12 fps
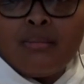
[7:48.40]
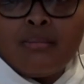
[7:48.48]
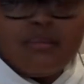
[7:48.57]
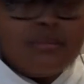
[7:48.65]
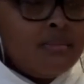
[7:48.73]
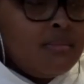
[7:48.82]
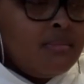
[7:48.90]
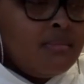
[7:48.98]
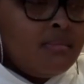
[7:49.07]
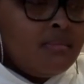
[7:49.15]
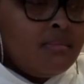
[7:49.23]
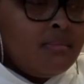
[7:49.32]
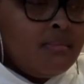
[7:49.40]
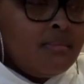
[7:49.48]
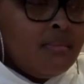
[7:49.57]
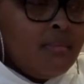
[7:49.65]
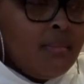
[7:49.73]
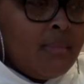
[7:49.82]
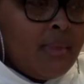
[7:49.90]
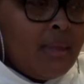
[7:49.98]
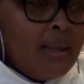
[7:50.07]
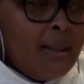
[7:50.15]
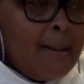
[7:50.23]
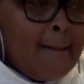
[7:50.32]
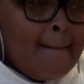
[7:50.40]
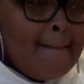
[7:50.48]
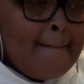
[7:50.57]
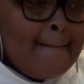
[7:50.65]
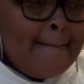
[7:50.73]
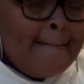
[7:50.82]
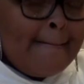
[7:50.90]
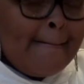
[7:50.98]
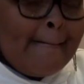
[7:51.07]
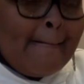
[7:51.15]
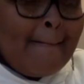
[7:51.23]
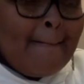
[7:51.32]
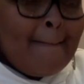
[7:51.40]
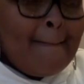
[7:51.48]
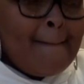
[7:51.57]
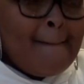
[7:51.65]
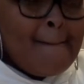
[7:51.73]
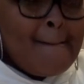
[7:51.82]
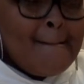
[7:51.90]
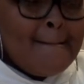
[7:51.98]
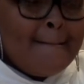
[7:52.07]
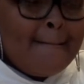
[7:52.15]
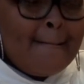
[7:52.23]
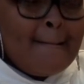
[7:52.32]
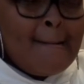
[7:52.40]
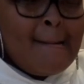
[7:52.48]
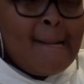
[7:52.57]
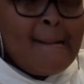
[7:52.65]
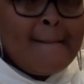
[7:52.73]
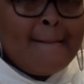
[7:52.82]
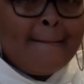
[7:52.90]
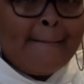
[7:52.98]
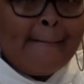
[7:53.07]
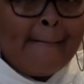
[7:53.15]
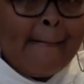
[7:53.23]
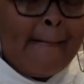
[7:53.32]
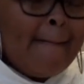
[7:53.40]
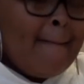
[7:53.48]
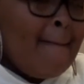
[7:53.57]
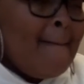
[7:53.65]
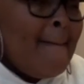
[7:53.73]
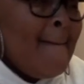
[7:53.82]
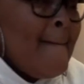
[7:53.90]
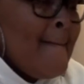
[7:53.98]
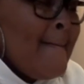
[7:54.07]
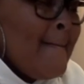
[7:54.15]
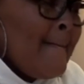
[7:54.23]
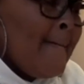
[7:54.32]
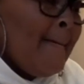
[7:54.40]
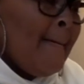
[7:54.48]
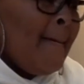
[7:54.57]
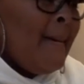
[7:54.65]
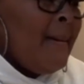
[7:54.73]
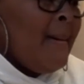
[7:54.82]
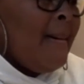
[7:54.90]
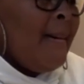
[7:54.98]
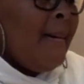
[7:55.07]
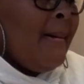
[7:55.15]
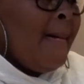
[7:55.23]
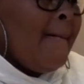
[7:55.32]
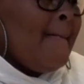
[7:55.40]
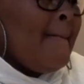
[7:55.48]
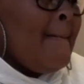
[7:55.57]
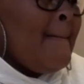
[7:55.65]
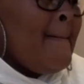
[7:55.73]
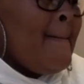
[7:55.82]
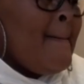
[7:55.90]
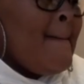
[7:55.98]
(no one is talking)